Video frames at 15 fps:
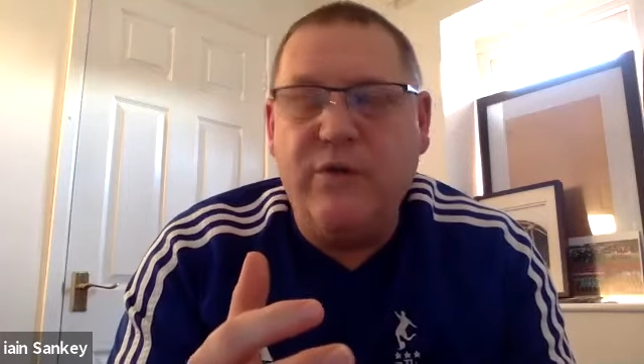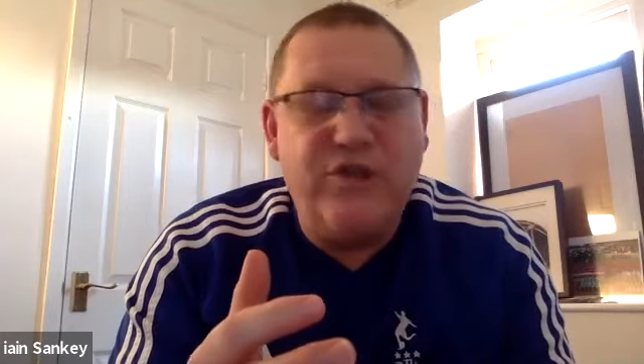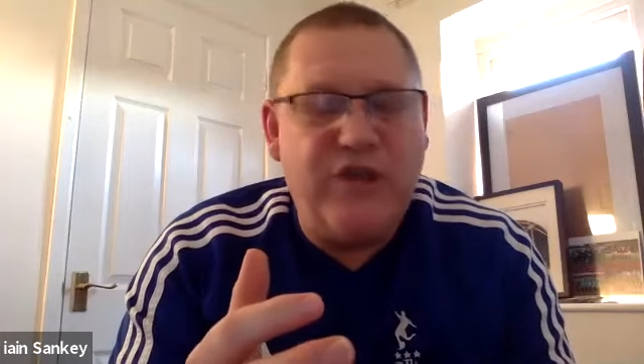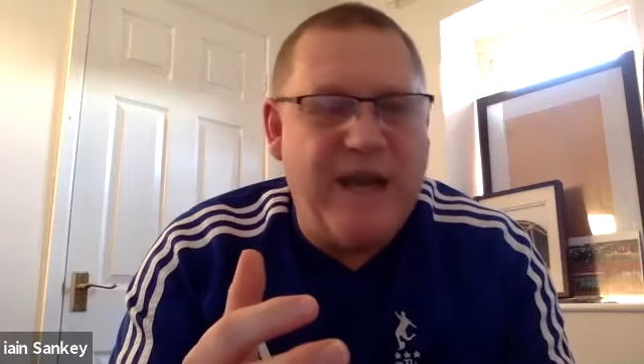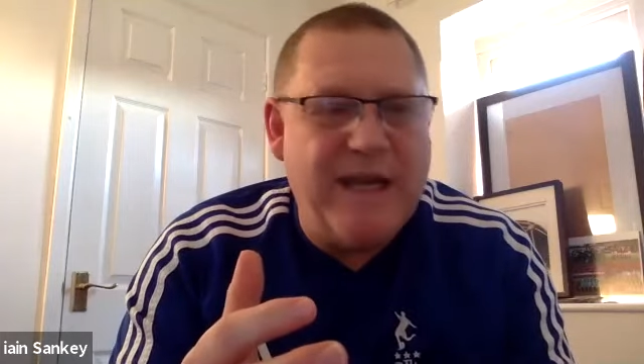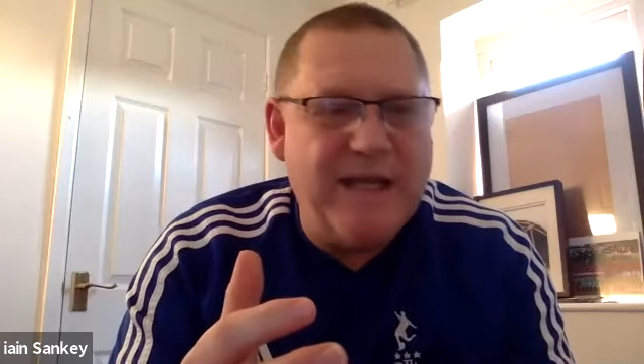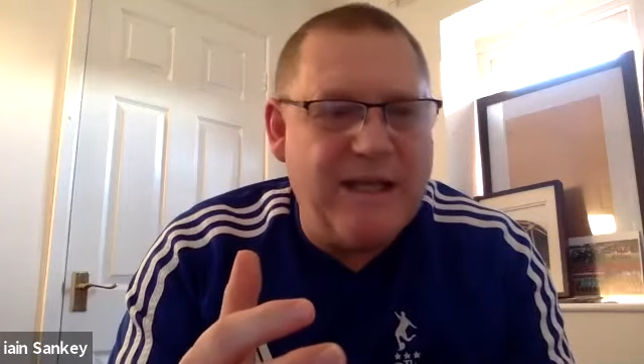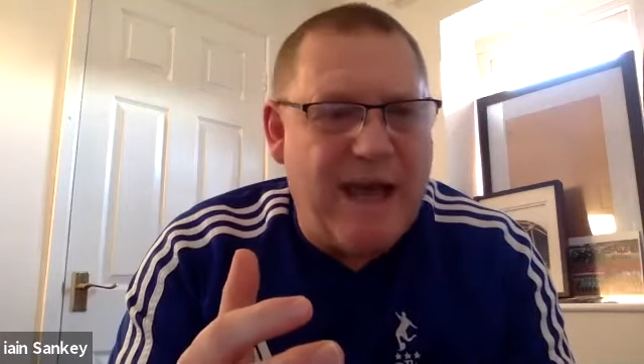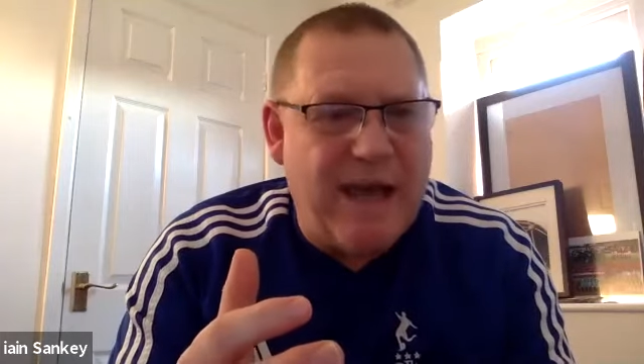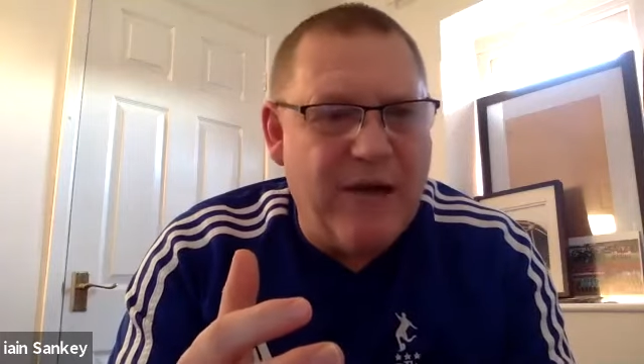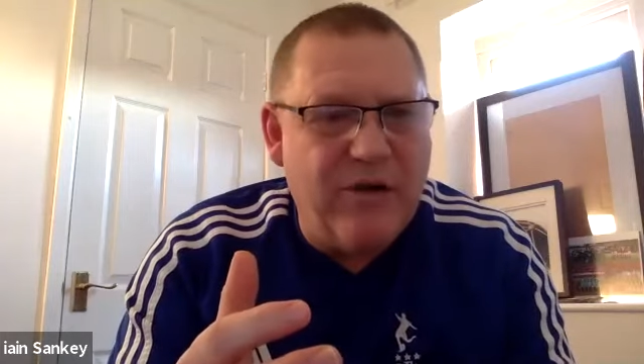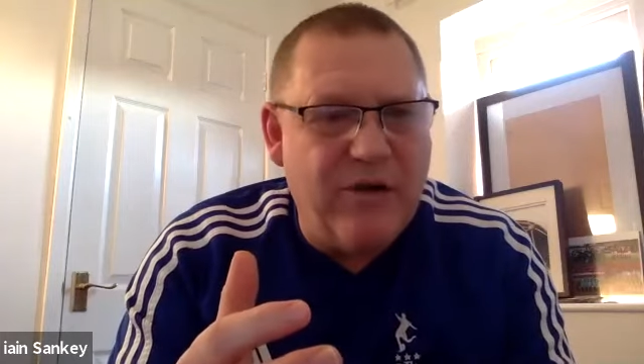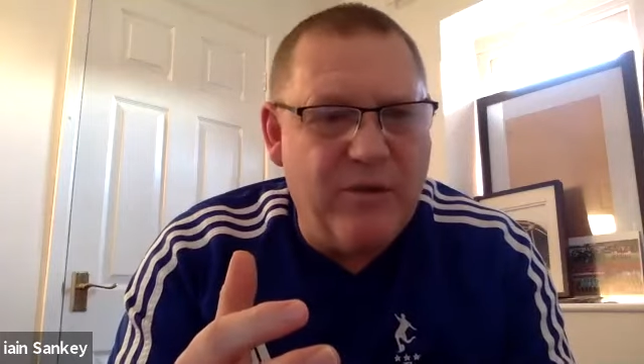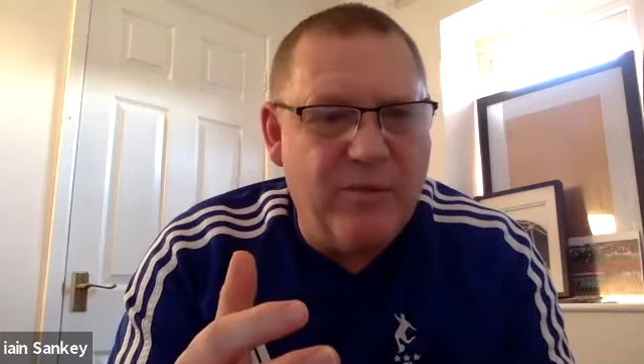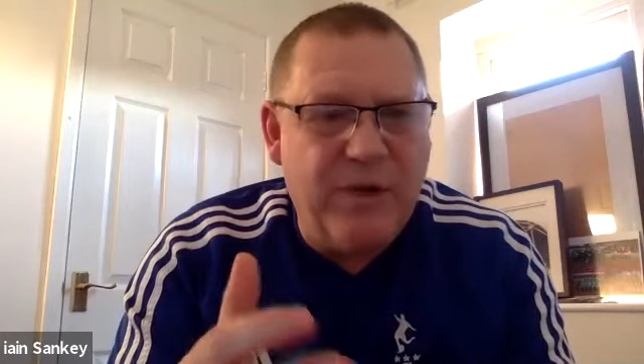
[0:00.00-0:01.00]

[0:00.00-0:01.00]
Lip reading: change the outcome,